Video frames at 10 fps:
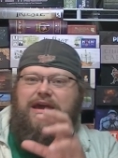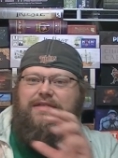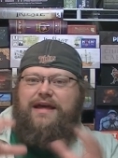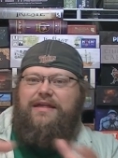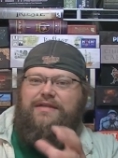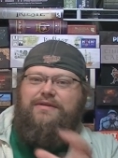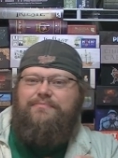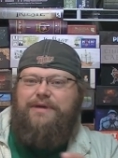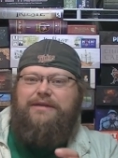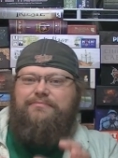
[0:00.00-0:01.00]
and that
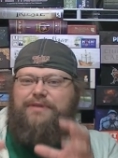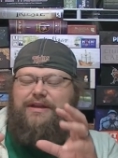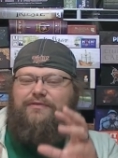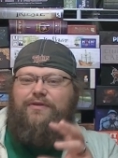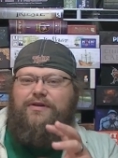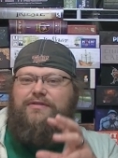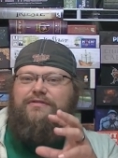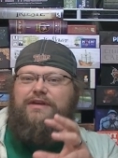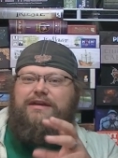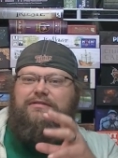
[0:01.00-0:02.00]
and, but but as far
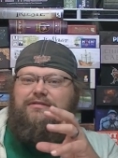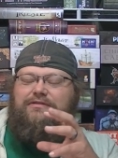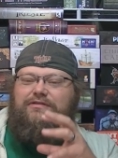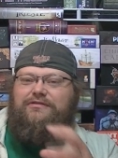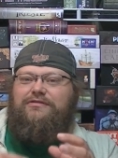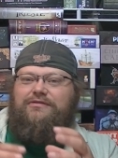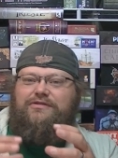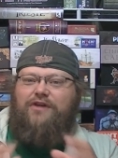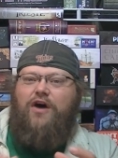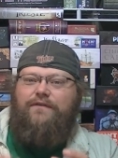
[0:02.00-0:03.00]
as like
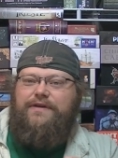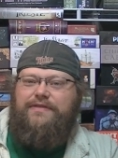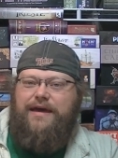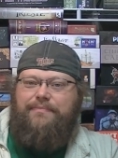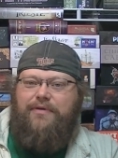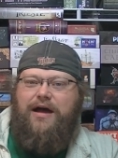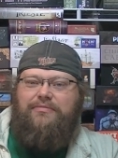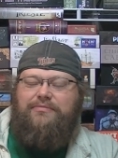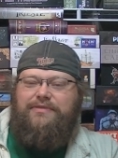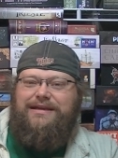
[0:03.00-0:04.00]
solving that
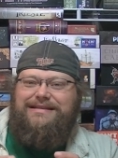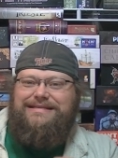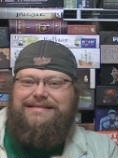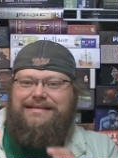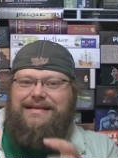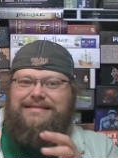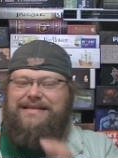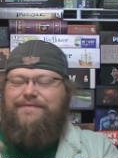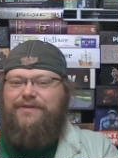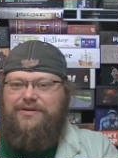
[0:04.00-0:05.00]
problem isn't as
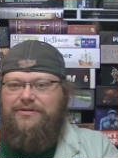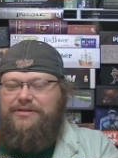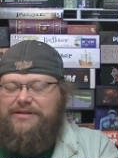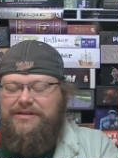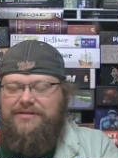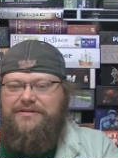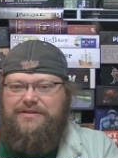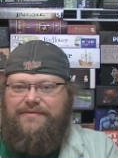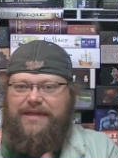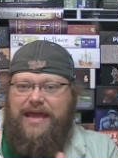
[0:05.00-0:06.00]
difficult in
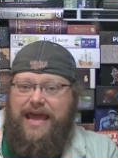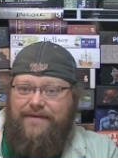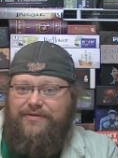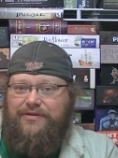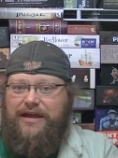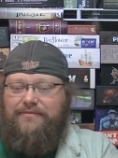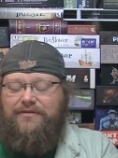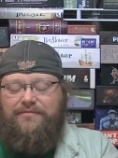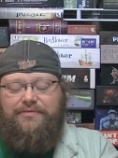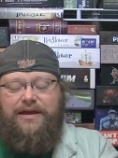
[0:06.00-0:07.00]
some of the heavier
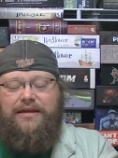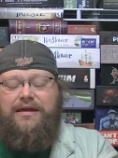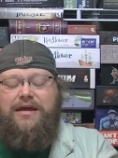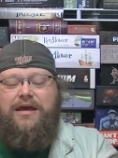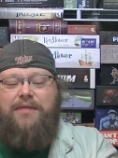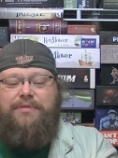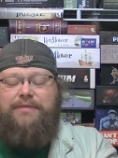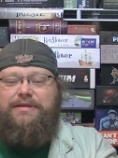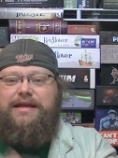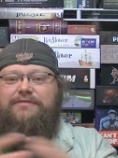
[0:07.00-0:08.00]
games I've played. But
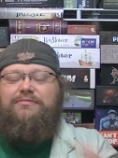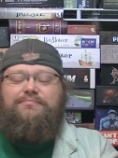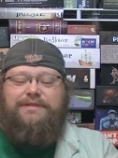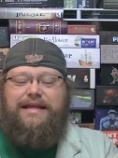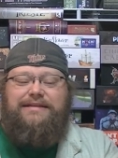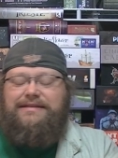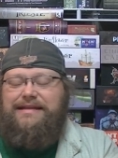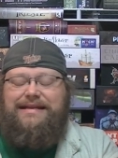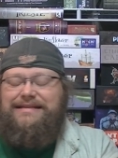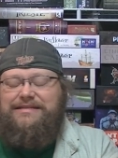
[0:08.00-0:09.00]
I mean that's but that's
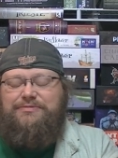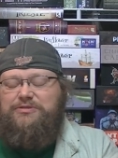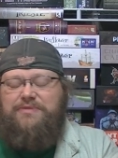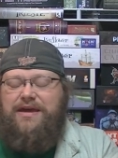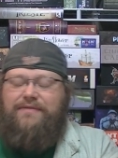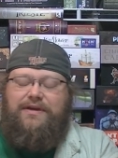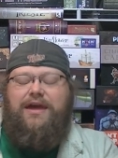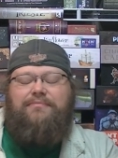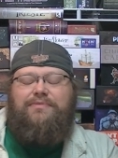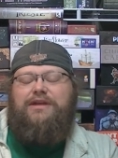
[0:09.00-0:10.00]
it isn't supposed to be a heavy
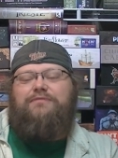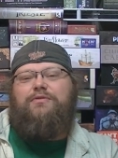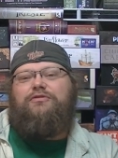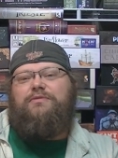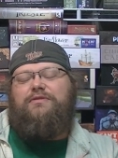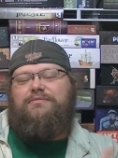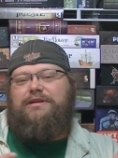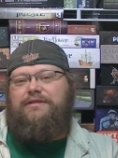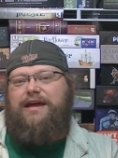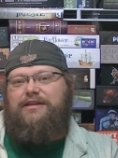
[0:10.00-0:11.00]
game. It's supposed to be
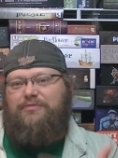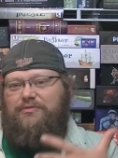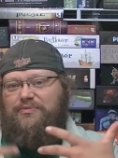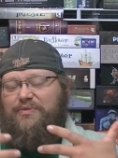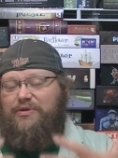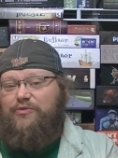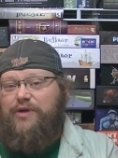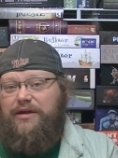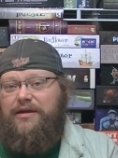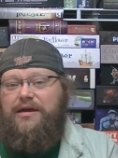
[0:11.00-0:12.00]
something light, it's supposed to be something
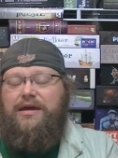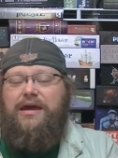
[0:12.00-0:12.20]
quick